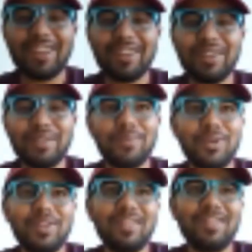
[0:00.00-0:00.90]

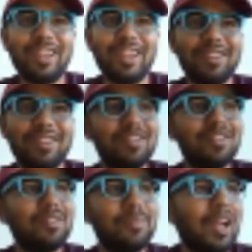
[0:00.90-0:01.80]
I was
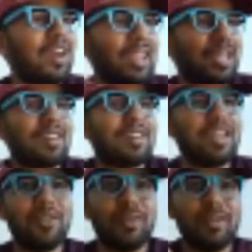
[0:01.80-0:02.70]

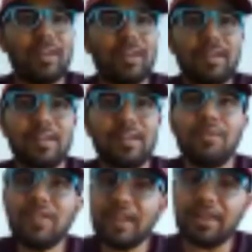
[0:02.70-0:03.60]
again, it was
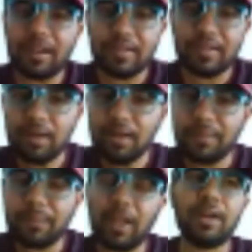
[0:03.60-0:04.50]
just I was
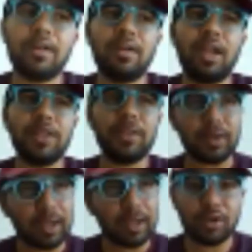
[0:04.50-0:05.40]
interested, and I
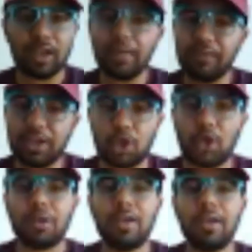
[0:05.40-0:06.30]
thought I would give it
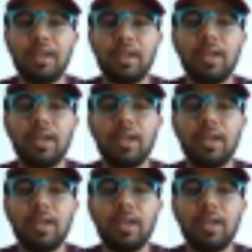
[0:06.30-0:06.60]
a shot.